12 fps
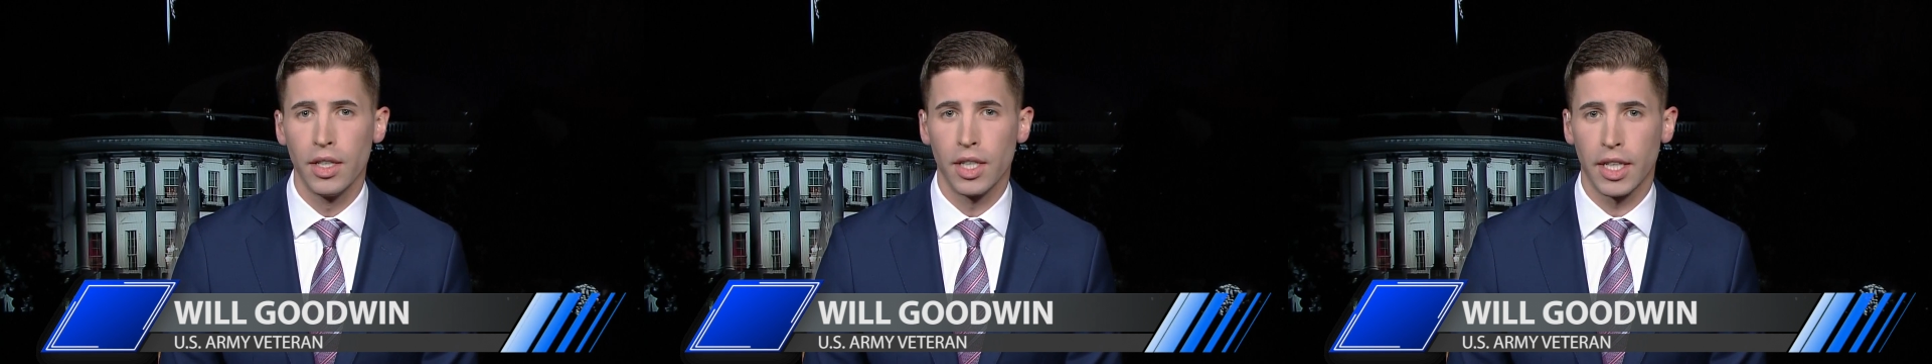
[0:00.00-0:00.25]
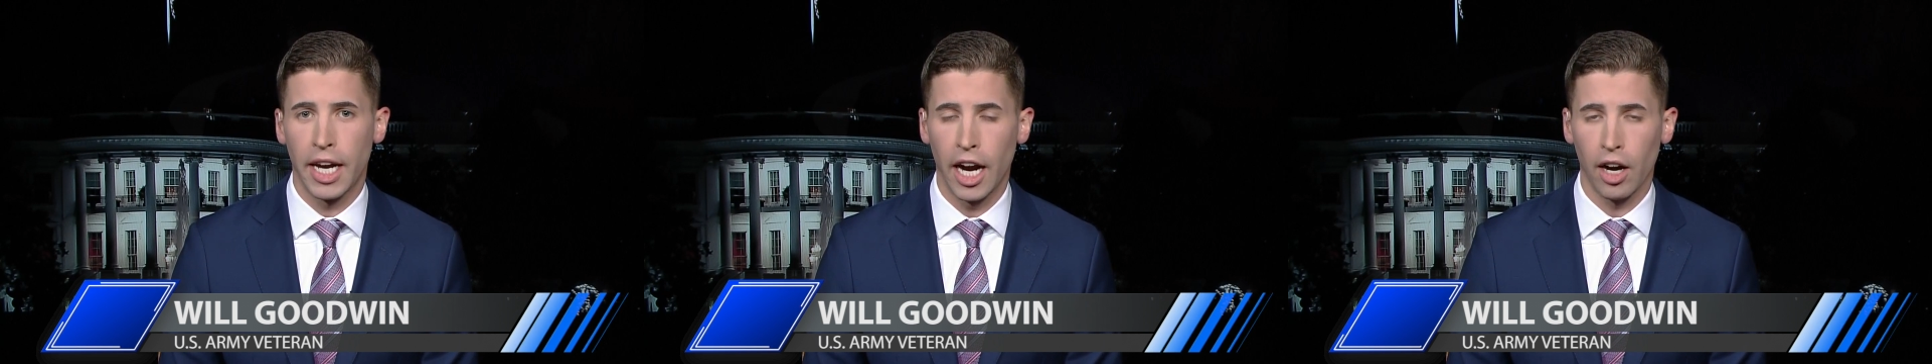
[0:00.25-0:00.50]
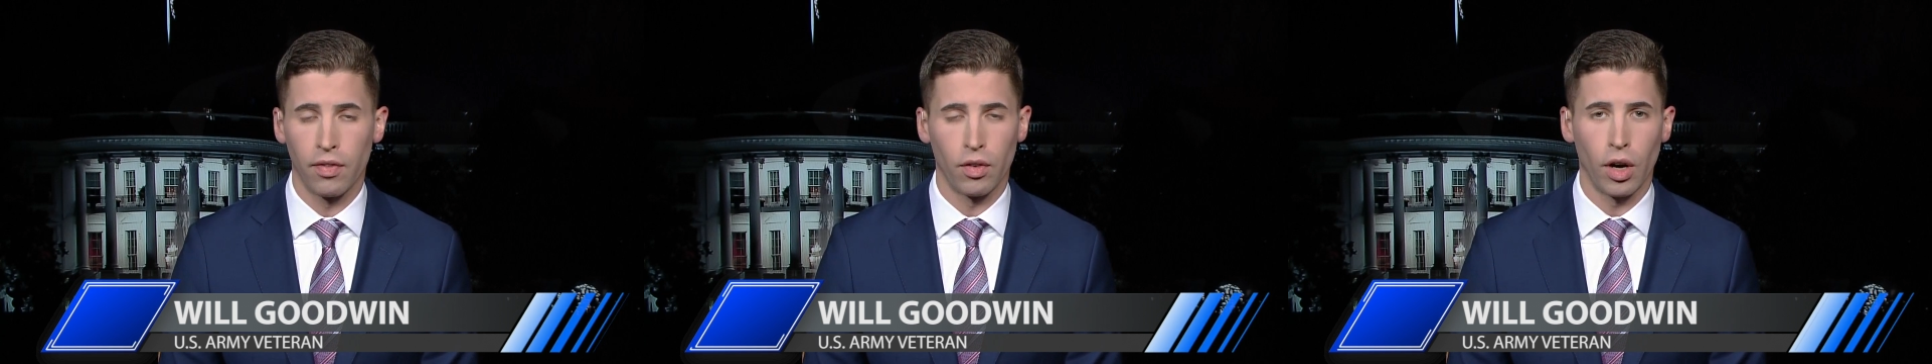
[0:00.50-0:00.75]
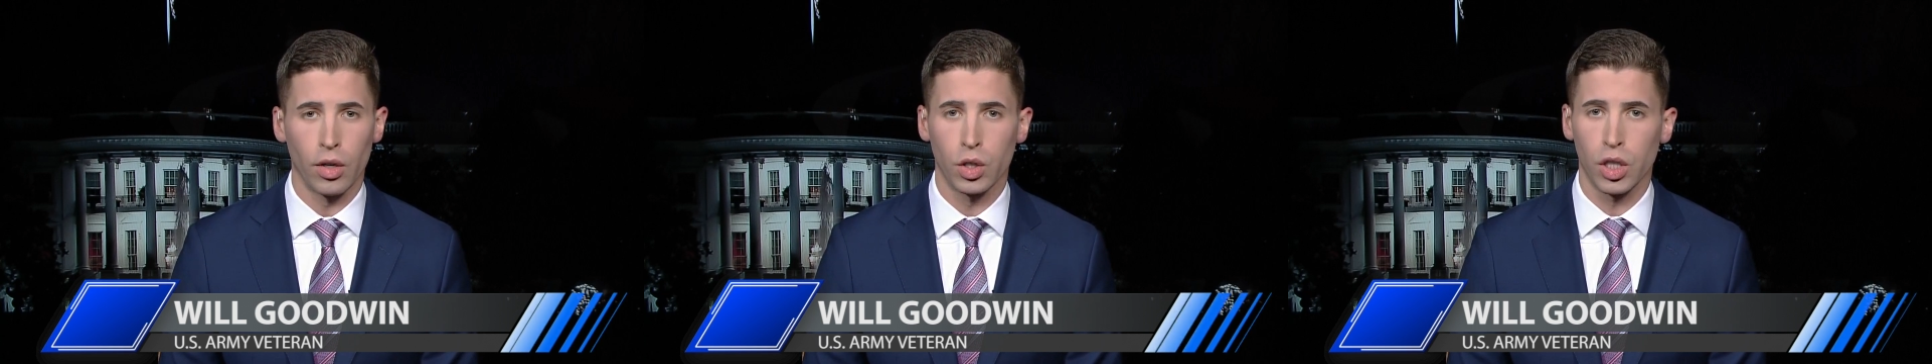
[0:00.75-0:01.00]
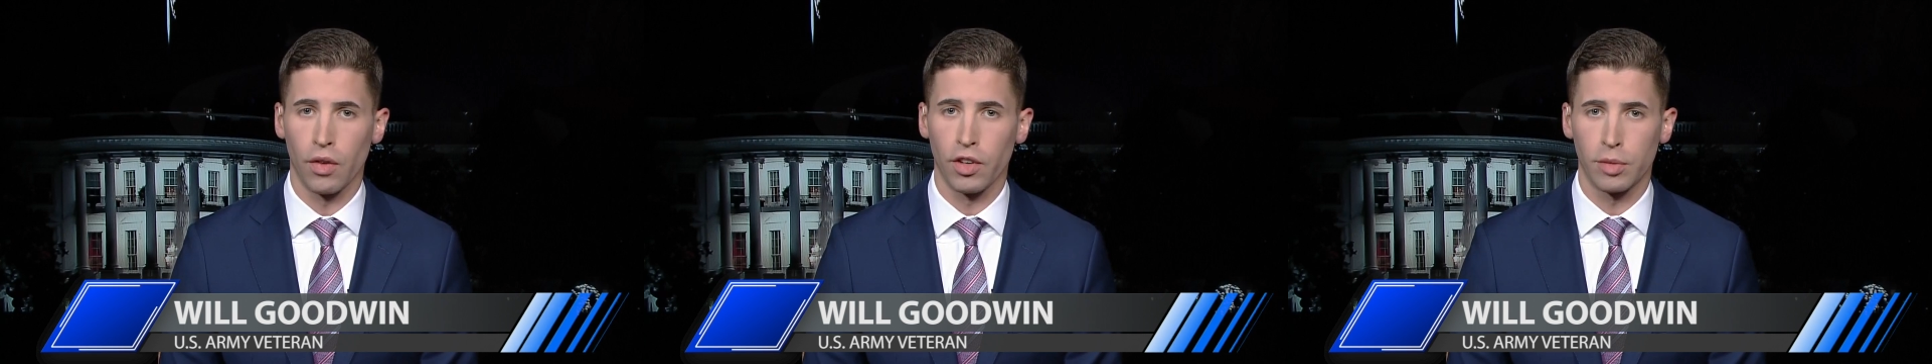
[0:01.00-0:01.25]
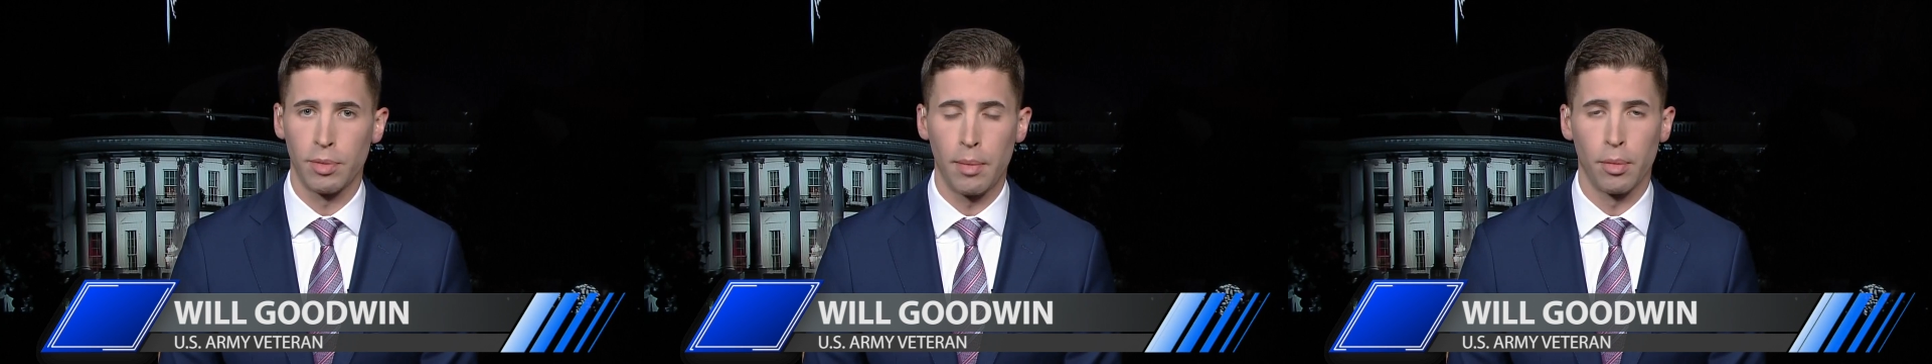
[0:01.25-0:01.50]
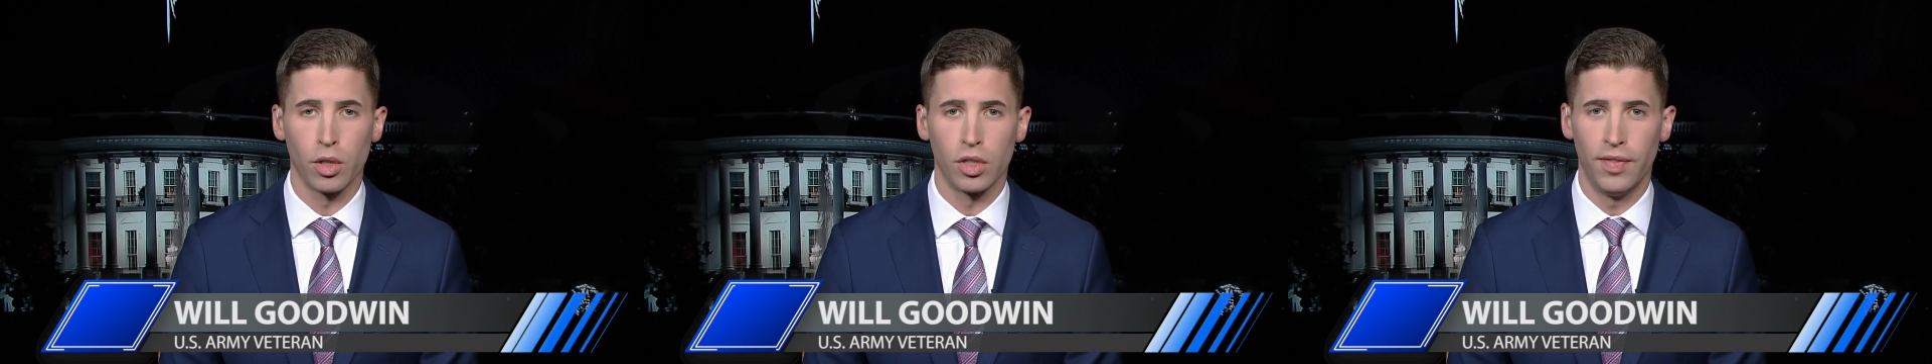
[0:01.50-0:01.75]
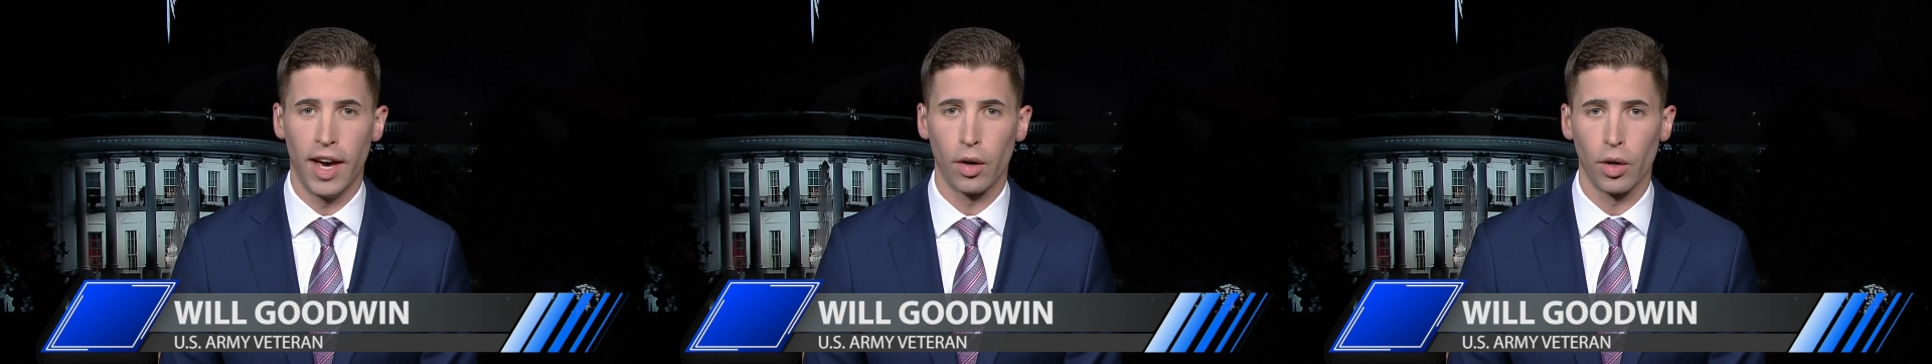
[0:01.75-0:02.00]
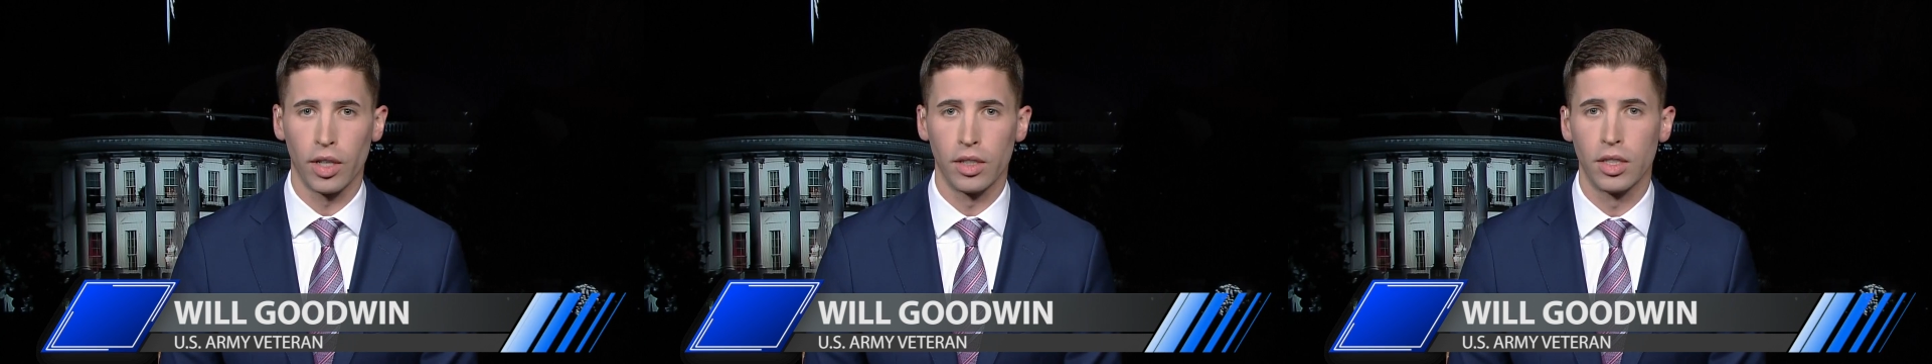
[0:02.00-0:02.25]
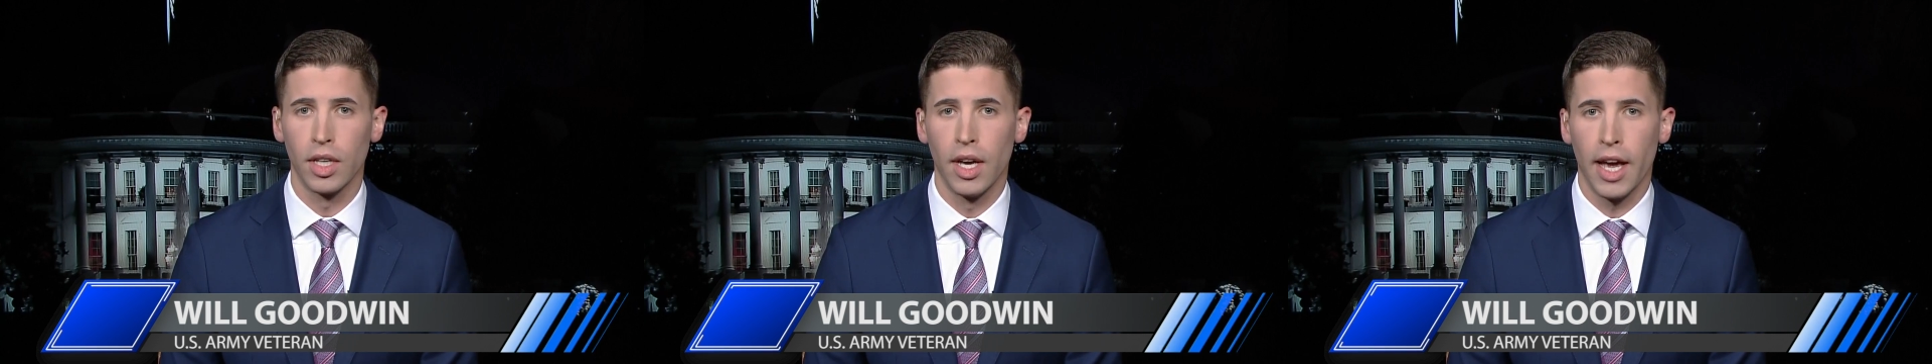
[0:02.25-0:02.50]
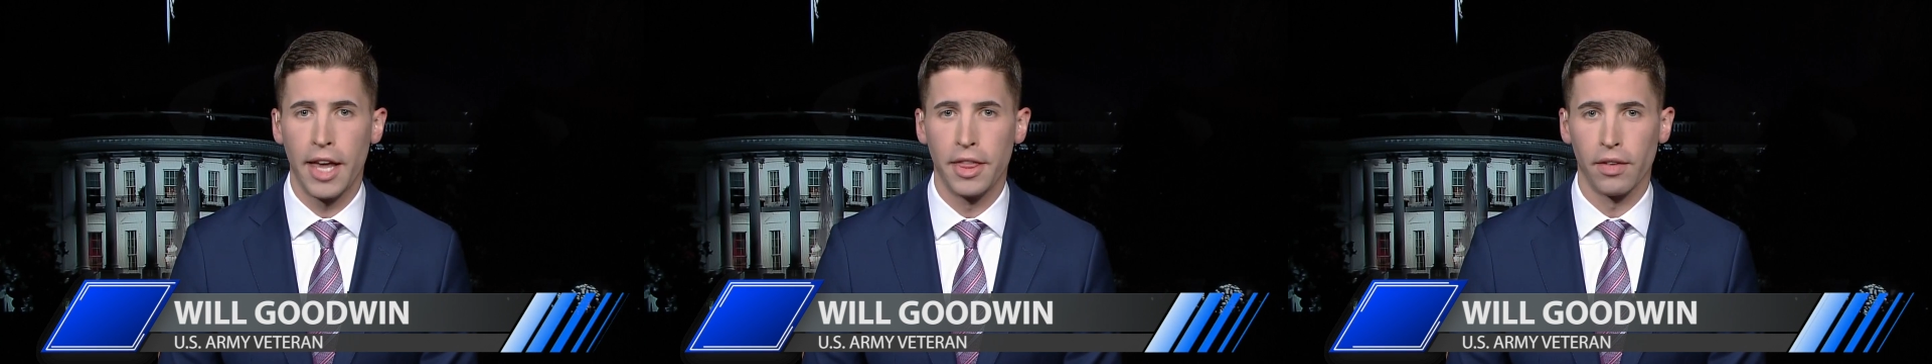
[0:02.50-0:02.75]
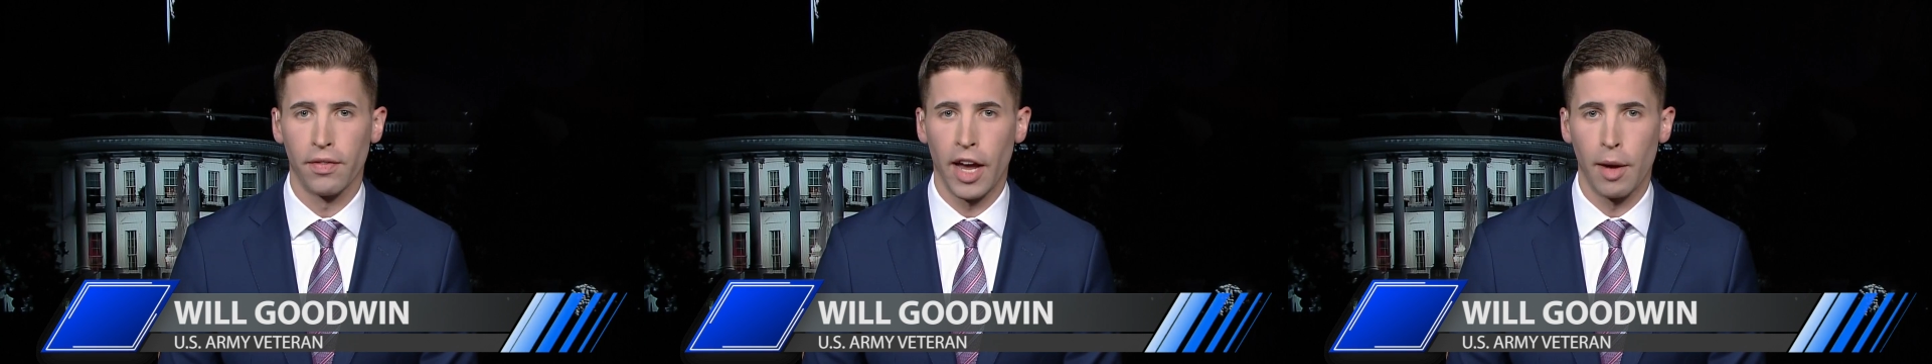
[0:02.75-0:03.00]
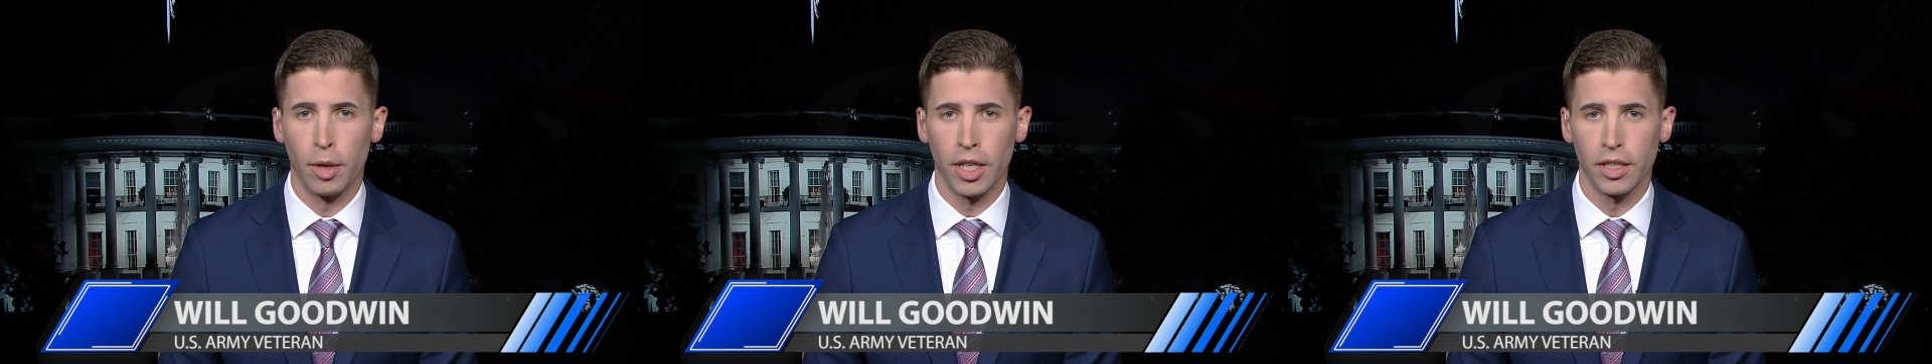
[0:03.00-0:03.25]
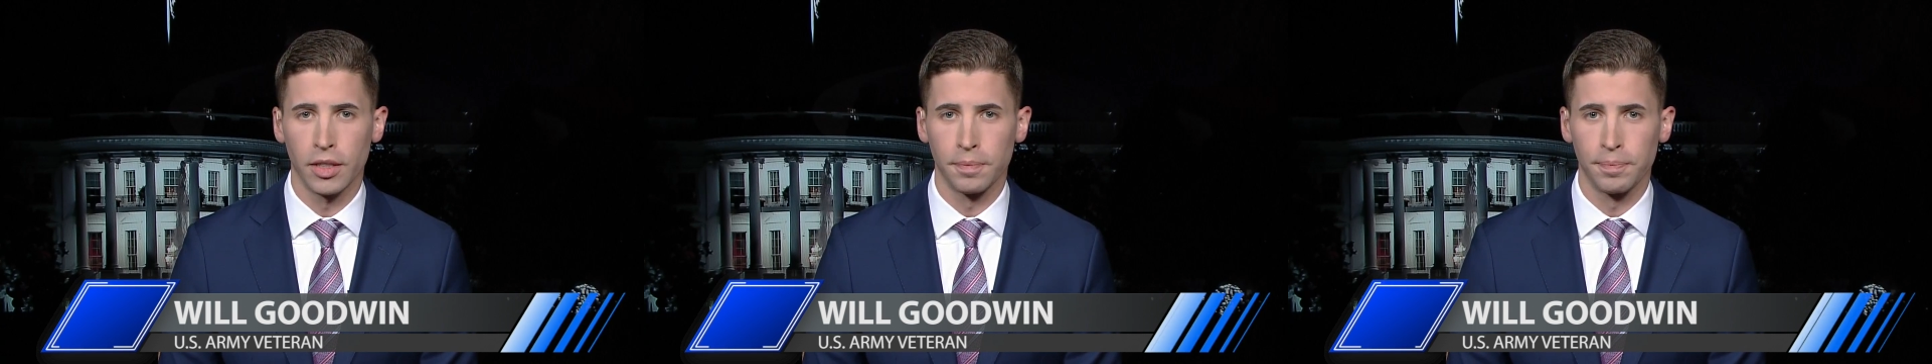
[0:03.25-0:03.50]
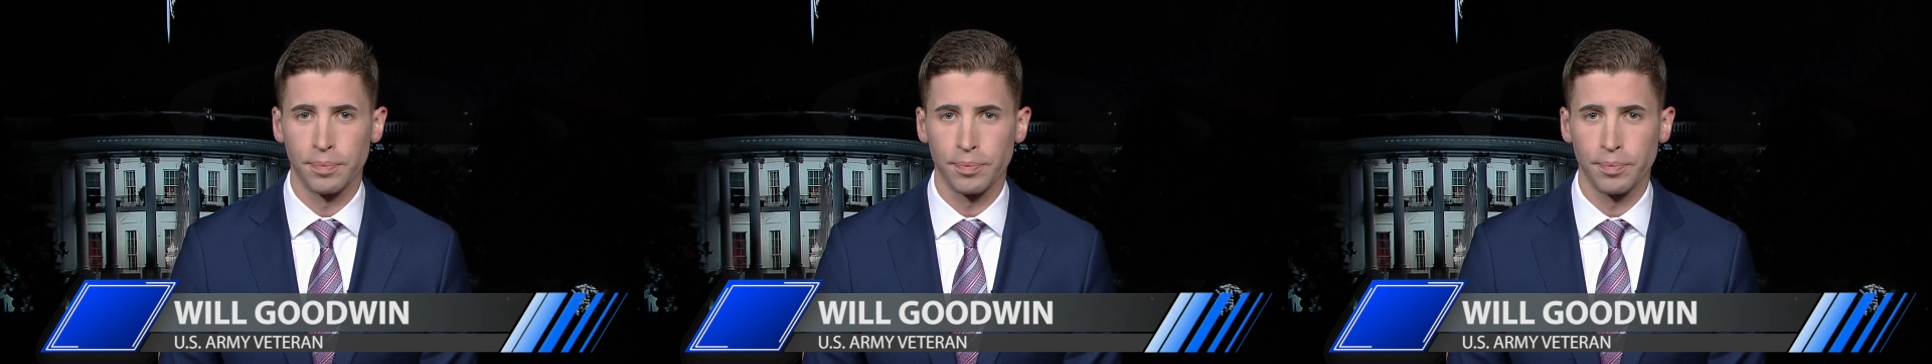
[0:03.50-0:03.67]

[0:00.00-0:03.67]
to care for our service members, veterans, and their families.